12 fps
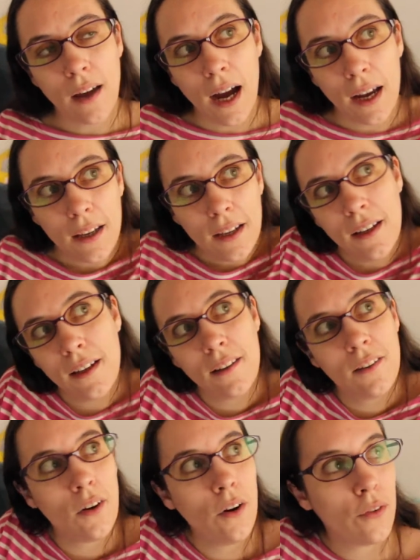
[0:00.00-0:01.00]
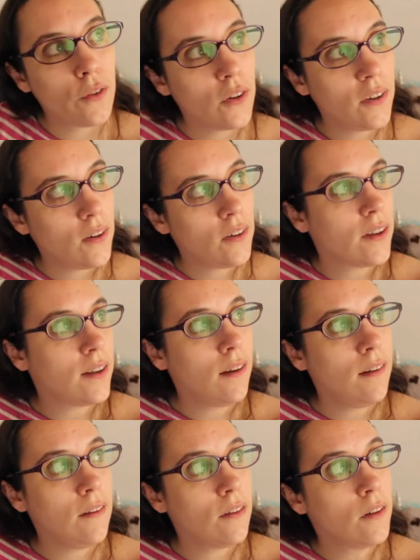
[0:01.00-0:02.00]
I sort of consider that
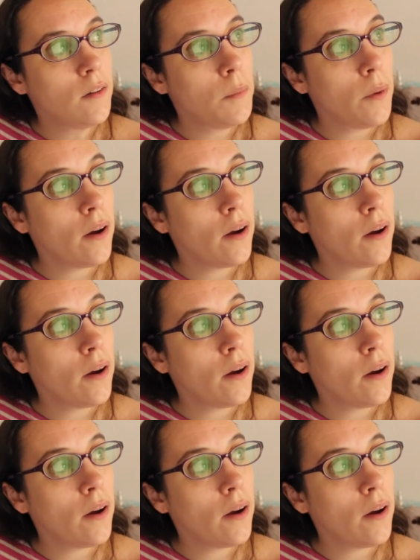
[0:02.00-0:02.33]
I didn't,